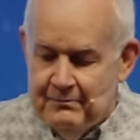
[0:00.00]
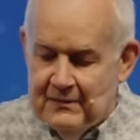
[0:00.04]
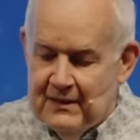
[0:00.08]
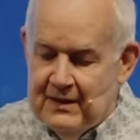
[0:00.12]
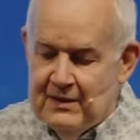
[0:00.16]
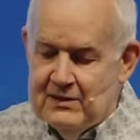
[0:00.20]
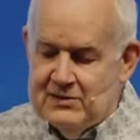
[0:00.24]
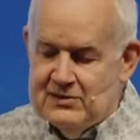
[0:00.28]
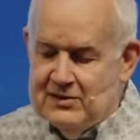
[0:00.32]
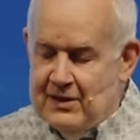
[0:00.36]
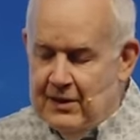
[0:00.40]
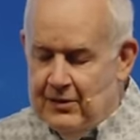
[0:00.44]

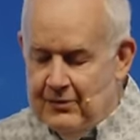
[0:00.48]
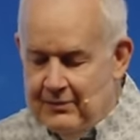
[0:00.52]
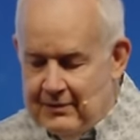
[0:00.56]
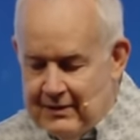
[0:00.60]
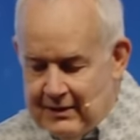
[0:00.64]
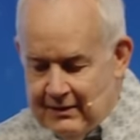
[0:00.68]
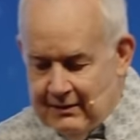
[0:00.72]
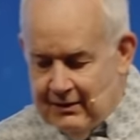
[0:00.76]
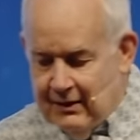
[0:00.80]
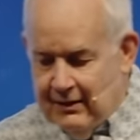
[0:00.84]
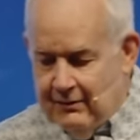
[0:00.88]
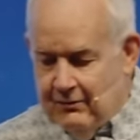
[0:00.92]
So
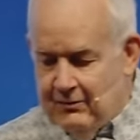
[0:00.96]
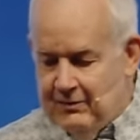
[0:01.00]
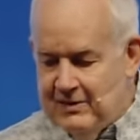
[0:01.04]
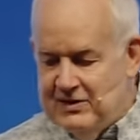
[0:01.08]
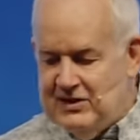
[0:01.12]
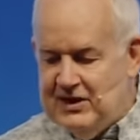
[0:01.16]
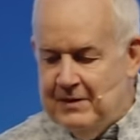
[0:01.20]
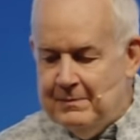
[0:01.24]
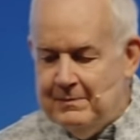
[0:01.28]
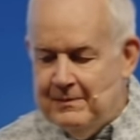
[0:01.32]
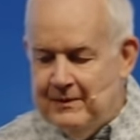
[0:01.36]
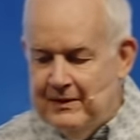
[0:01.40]
we
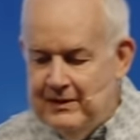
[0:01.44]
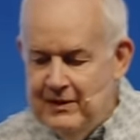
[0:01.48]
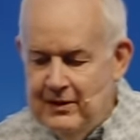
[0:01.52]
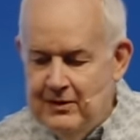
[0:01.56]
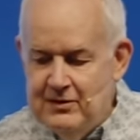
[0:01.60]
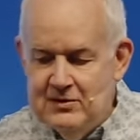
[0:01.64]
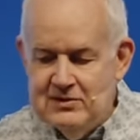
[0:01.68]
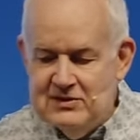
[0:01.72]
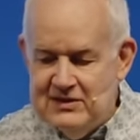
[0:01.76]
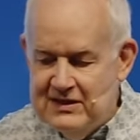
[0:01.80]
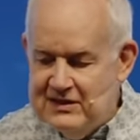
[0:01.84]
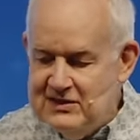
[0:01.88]
typically
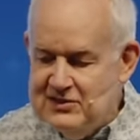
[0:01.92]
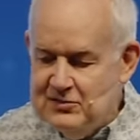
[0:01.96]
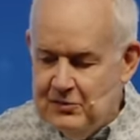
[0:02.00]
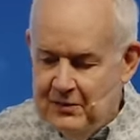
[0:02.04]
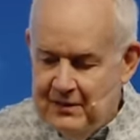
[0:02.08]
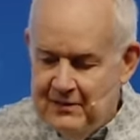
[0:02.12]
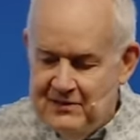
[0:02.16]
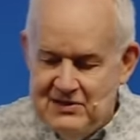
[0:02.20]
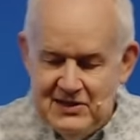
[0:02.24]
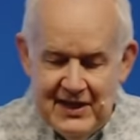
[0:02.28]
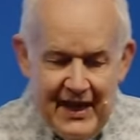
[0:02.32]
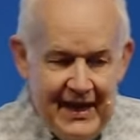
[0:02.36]
use this sort
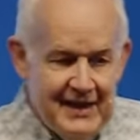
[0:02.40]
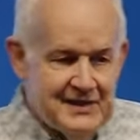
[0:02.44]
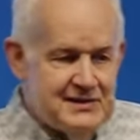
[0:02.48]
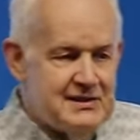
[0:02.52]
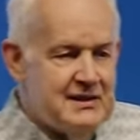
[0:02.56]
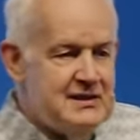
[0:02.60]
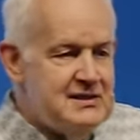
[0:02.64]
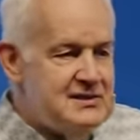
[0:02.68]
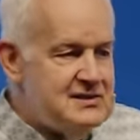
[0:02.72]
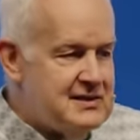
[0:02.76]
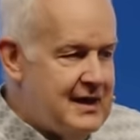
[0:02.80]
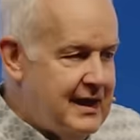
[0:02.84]
of
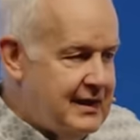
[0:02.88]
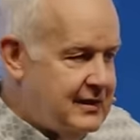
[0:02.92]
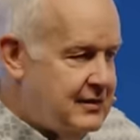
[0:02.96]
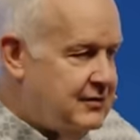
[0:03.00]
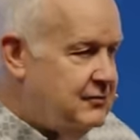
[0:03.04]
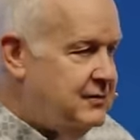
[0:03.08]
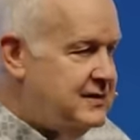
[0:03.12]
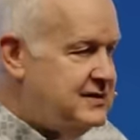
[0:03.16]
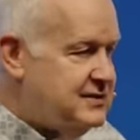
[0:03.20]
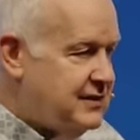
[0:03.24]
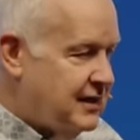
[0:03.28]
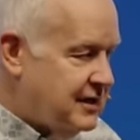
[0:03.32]
tasking cycle.
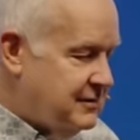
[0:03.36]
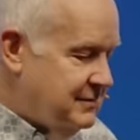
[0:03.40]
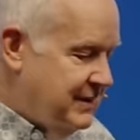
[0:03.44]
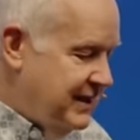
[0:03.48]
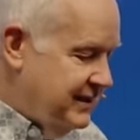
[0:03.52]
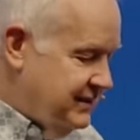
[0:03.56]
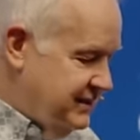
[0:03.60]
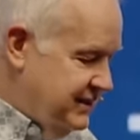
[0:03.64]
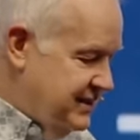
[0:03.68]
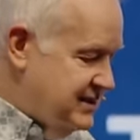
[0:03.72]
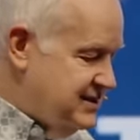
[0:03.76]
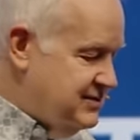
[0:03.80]
We talk about
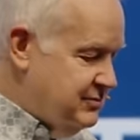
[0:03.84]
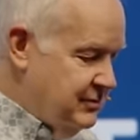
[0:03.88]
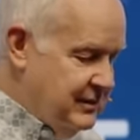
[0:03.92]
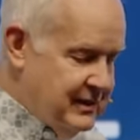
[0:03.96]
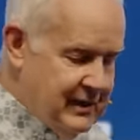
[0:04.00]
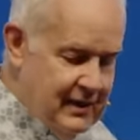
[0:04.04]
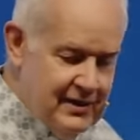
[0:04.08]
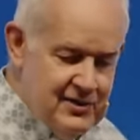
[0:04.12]
this when our